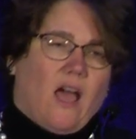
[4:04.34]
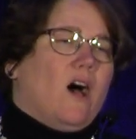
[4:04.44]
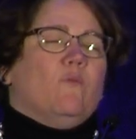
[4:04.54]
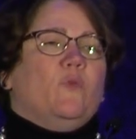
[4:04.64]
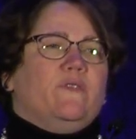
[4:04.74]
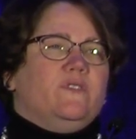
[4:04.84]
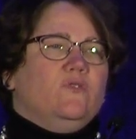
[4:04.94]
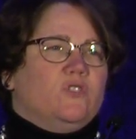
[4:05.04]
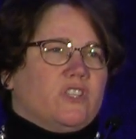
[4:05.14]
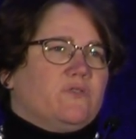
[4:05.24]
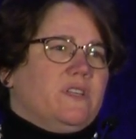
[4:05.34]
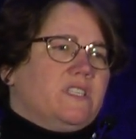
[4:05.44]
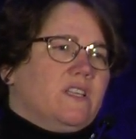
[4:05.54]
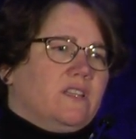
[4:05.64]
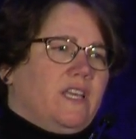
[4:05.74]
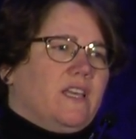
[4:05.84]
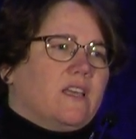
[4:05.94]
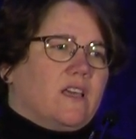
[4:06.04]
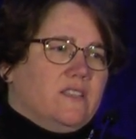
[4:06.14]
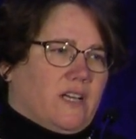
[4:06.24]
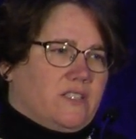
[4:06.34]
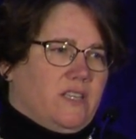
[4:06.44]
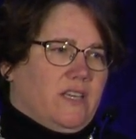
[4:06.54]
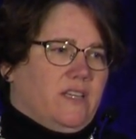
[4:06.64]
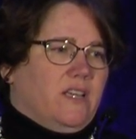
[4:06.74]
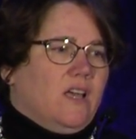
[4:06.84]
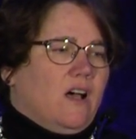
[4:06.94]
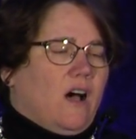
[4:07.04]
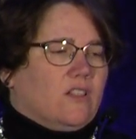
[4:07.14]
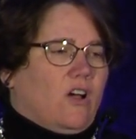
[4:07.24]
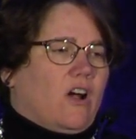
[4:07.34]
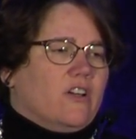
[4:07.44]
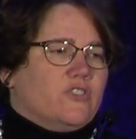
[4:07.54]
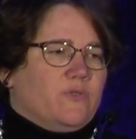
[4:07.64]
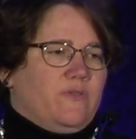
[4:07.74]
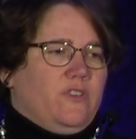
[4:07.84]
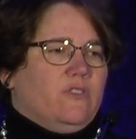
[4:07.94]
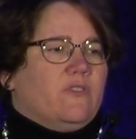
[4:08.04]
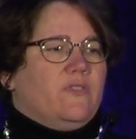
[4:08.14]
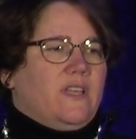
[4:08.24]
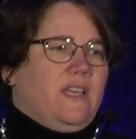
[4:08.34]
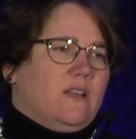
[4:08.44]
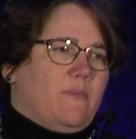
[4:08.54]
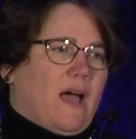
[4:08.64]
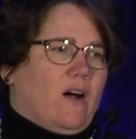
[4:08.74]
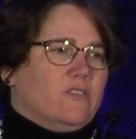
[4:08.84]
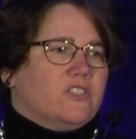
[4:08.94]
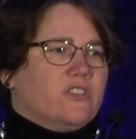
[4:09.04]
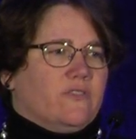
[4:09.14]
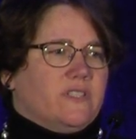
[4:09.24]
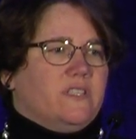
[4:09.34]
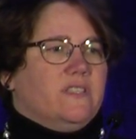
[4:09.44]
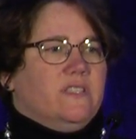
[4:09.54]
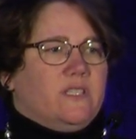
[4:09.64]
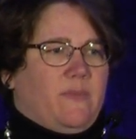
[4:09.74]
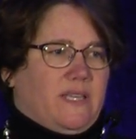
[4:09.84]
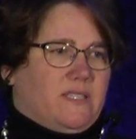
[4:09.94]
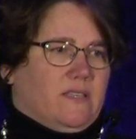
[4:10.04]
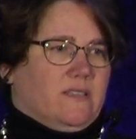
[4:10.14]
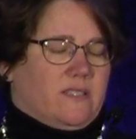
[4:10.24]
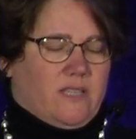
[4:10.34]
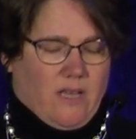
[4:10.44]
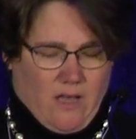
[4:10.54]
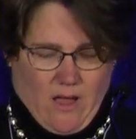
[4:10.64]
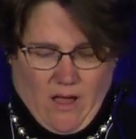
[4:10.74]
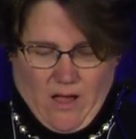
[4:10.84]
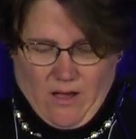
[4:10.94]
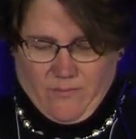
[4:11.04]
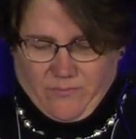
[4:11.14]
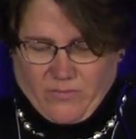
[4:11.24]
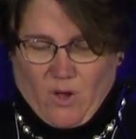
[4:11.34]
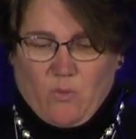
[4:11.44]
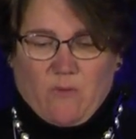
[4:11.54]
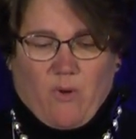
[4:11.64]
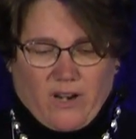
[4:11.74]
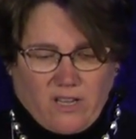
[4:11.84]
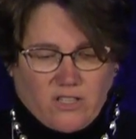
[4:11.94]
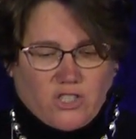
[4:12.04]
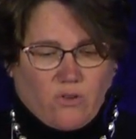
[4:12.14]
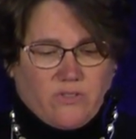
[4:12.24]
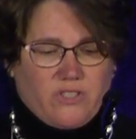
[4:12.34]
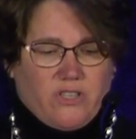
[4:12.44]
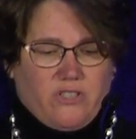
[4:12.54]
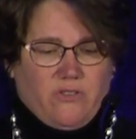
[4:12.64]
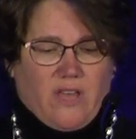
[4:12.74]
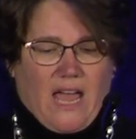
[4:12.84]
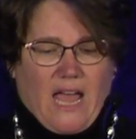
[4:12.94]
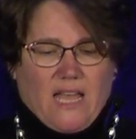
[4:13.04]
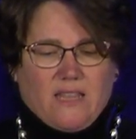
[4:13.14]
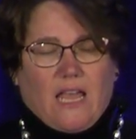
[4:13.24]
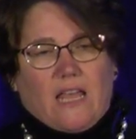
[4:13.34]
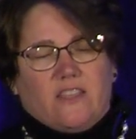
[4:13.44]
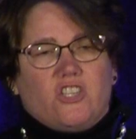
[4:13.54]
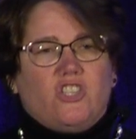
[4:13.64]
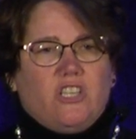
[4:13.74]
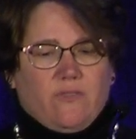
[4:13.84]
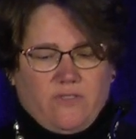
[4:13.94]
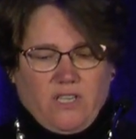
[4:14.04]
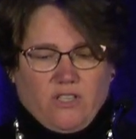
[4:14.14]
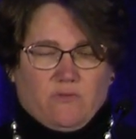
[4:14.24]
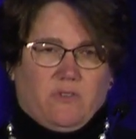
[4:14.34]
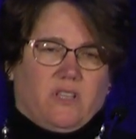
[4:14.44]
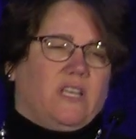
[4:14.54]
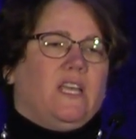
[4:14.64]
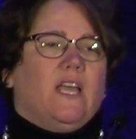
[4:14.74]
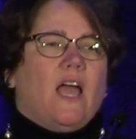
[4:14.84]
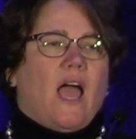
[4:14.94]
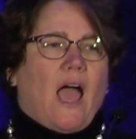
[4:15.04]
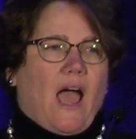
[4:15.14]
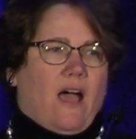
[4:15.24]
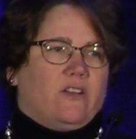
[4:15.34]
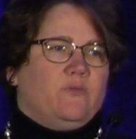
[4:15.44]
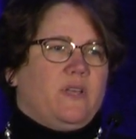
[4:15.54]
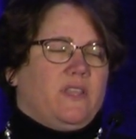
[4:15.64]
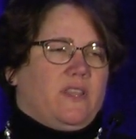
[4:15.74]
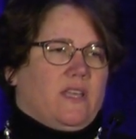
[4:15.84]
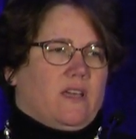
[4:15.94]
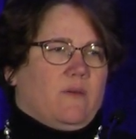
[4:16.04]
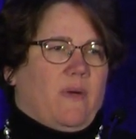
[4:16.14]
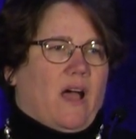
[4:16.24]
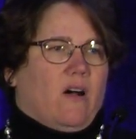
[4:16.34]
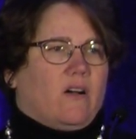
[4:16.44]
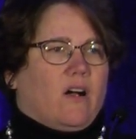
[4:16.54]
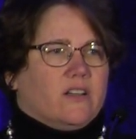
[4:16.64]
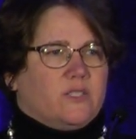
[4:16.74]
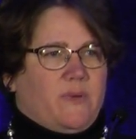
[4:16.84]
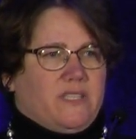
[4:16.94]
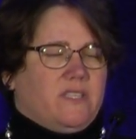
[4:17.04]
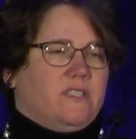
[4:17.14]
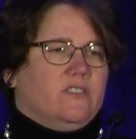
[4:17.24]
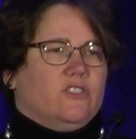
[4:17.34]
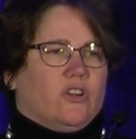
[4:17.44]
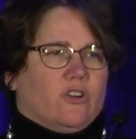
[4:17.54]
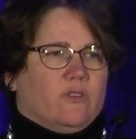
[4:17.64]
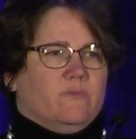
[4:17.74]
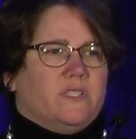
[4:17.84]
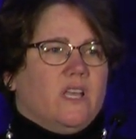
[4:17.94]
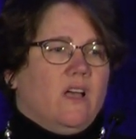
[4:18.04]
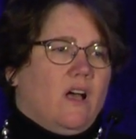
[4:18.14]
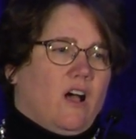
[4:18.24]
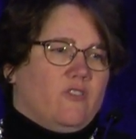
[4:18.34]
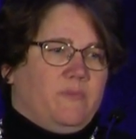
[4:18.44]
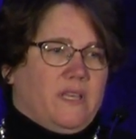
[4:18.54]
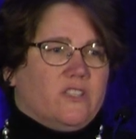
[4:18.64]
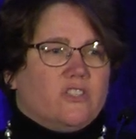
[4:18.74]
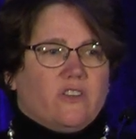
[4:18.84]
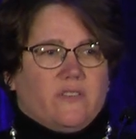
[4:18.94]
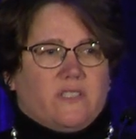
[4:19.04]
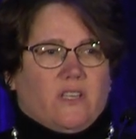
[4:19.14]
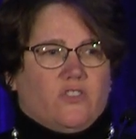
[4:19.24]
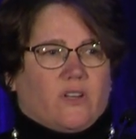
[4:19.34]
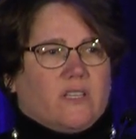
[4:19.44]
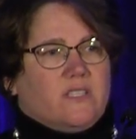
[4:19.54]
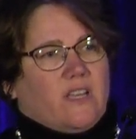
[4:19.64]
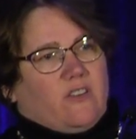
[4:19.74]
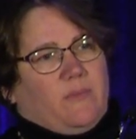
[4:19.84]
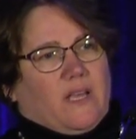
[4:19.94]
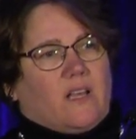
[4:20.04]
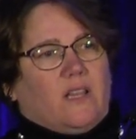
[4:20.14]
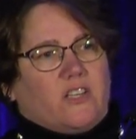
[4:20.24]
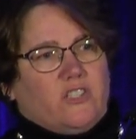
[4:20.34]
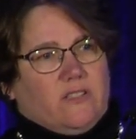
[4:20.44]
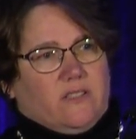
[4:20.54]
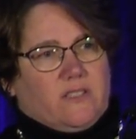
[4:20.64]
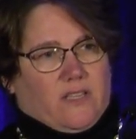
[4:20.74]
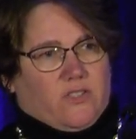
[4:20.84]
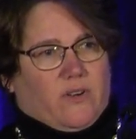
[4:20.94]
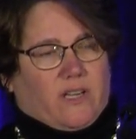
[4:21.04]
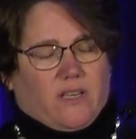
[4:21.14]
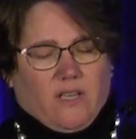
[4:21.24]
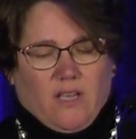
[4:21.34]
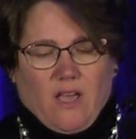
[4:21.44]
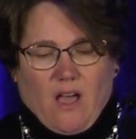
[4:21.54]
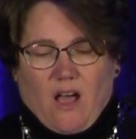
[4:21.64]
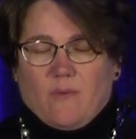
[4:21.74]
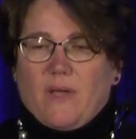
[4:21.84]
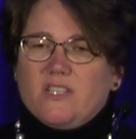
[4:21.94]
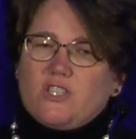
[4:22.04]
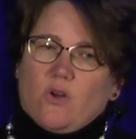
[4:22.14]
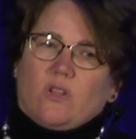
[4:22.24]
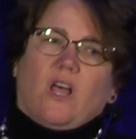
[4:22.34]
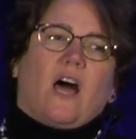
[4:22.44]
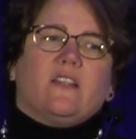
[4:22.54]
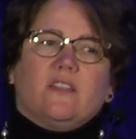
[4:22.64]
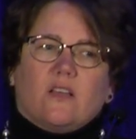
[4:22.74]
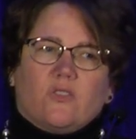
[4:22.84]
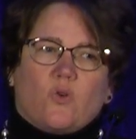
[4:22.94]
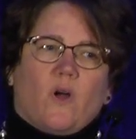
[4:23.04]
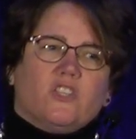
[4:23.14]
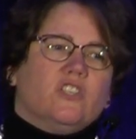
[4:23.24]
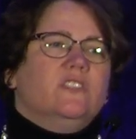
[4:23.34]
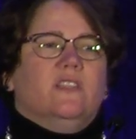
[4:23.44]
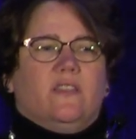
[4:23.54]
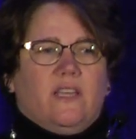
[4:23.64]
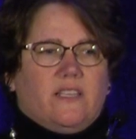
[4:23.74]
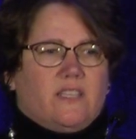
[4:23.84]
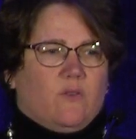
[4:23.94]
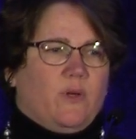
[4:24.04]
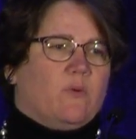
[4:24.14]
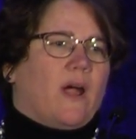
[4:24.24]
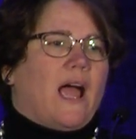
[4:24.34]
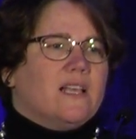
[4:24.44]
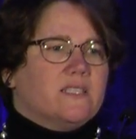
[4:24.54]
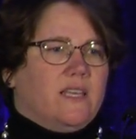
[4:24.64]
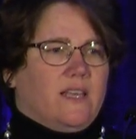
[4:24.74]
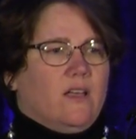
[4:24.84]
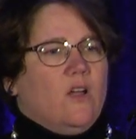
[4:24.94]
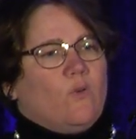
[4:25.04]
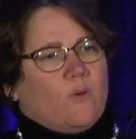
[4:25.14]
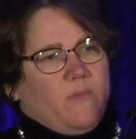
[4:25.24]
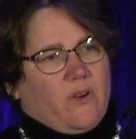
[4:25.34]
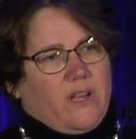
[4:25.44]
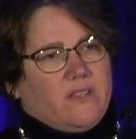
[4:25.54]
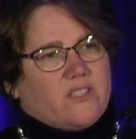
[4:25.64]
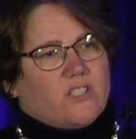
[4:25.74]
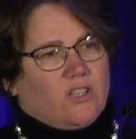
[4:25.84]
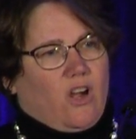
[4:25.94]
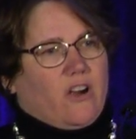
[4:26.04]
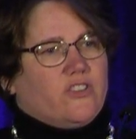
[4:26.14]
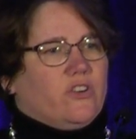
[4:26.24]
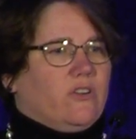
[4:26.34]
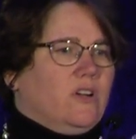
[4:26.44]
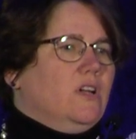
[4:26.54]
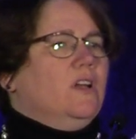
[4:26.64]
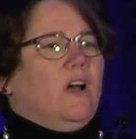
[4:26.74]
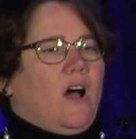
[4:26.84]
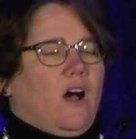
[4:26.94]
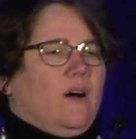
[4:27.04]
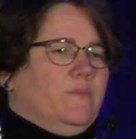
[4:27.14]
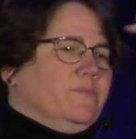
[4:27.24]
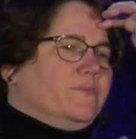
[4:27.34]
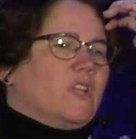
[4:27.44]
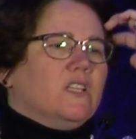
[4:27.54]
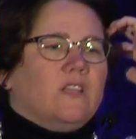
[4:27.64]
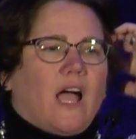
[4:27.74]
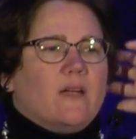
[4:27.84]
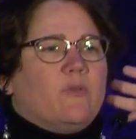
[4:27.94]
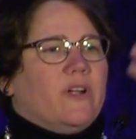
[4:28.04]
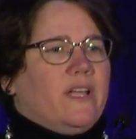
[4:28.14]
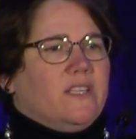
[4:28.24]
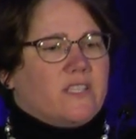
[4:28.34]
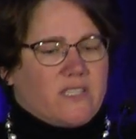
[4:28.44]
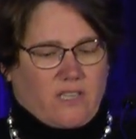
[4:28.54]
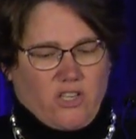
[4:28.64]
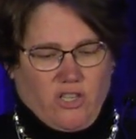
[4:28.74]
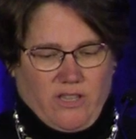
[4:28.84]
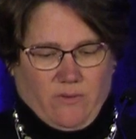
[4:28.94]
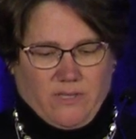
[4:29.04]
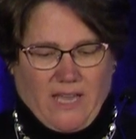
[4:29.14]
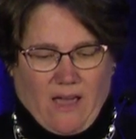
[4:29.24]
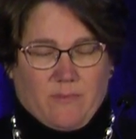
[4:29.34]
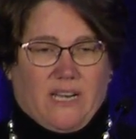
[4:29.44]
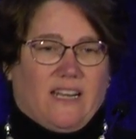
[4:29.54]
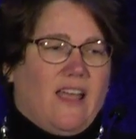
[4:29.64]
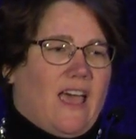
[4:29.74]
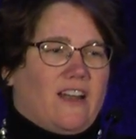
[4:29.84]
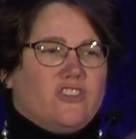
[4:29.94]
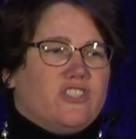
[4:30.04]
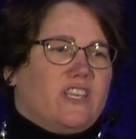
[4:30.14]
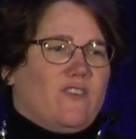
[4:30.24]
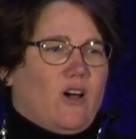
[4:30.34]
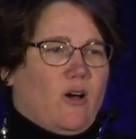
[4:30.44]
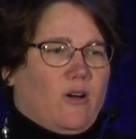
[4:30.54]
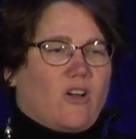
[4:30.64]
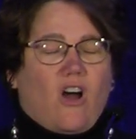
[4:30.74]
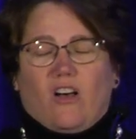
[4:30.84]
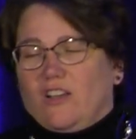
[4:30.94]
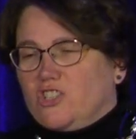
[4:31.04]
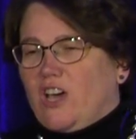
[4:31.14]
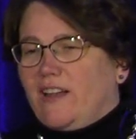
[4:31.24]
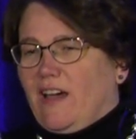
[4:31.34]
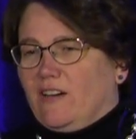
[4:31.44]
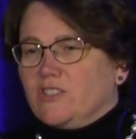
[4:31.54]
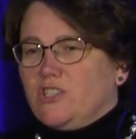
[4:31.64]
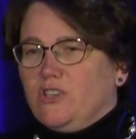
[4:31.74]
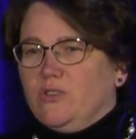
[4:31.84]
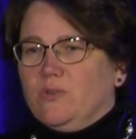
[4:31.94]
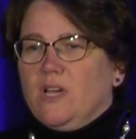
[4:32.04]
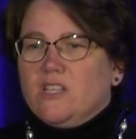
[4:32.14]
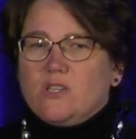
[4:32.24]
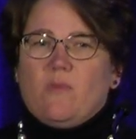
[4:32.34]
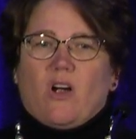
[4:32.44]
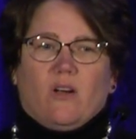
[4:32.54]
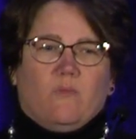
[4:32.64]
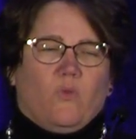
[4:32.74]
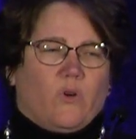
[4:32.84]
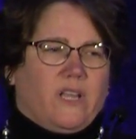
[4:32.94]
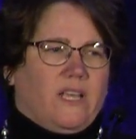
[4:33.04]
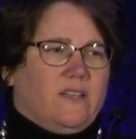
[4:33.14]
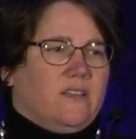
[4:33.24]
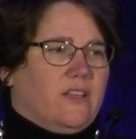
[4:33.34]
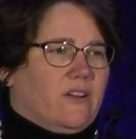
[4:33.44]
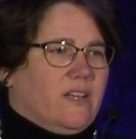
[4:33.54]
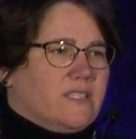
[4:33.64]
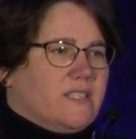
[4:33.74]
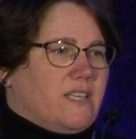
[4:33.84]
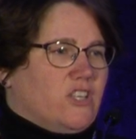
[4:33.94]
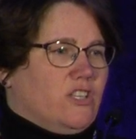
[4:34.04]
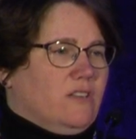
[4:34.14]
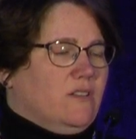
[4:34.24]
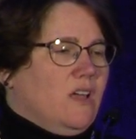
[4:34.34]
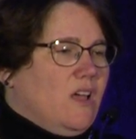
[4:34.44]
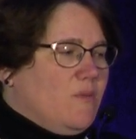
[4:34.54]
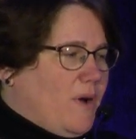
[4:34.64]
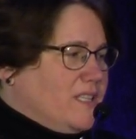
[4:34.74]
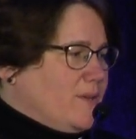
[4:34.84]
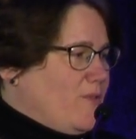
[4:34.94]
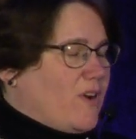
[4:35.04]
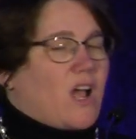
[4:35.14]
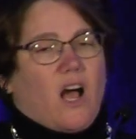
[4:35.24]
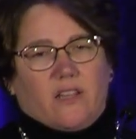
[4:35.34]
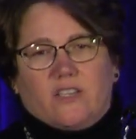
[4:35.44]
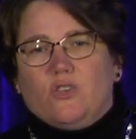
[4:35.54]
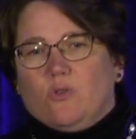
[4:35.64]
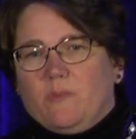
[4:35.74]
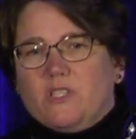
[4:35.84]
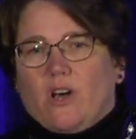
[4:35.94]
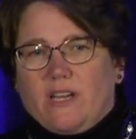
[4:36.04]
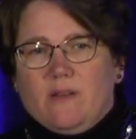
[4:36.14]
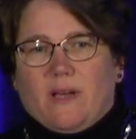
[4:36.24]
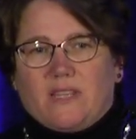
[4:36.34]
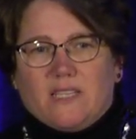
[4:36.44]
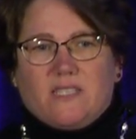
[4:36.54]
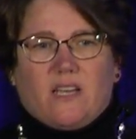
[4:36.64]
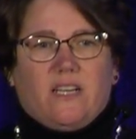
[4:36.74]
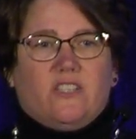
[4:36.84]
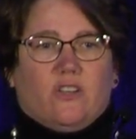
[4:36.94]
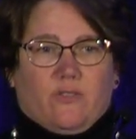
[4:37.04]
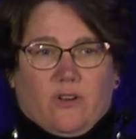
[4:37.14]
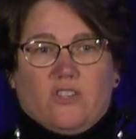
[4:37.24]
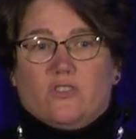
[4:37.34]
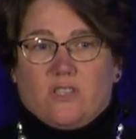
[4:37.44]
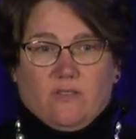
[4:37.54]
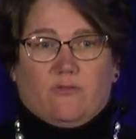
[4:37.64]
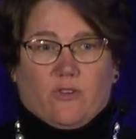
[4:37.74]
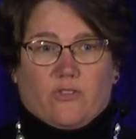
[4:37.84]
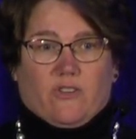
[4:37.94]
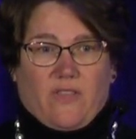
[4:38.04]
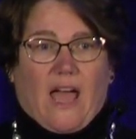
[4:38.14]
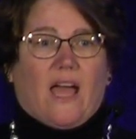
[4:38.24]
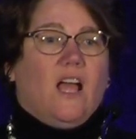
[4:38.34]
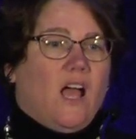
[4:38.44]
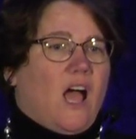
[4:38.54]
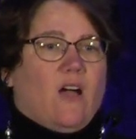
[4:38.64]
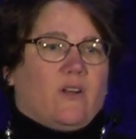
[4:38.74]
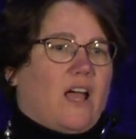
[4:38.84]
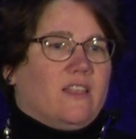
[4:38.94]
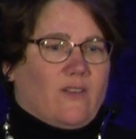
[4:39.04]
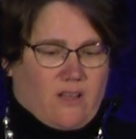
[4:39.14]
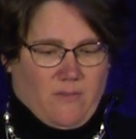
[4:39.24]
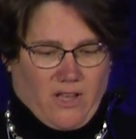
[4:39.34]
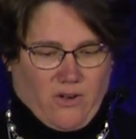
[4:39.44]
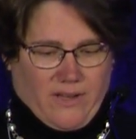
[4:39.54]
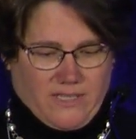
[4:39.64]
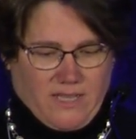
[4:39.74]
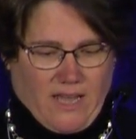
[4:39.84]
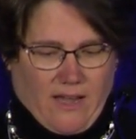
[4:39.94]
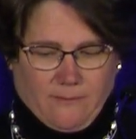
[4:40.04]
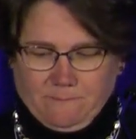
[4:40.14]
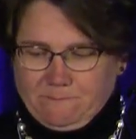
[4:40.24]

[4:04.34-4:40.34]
Um, we've just recently conducted a large review of thinking about services and spaces. Um, we've brought in consultants to do that, and, and the shift is really how do we think about our spaces in terms of being service-centric instead of being collection-centric? Um, and so a lot of the, the questions and the things that we were asking were mirroring this larger um, library discussion that was happening. And I'll just give a, a call, a shout out to tomorrow morning. There is a session by some of our colleagues who will be talking about that study. So if you're interested in further of that, I would highly recommend going to that.